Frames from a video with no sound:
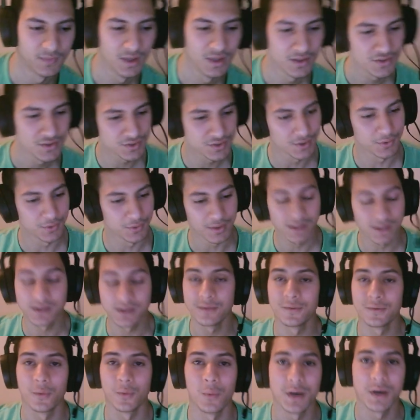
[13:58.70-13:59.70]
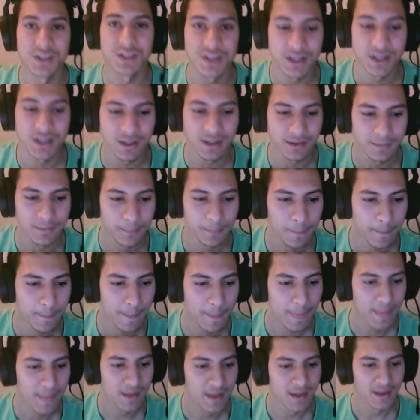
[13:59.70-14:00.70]
So thank you for watching.
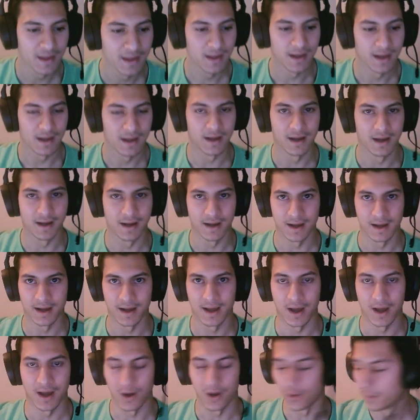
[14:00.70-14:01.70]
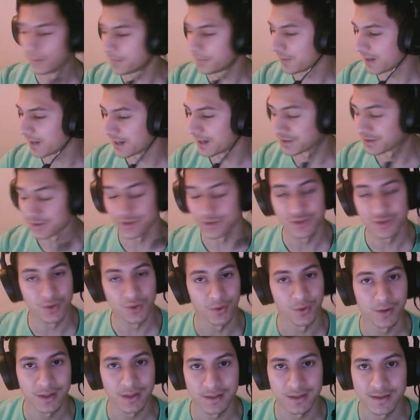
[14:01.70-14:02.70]
I hope you guys
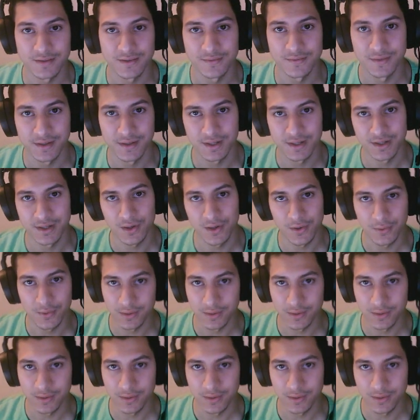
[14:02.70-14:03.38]
enjoyed this video.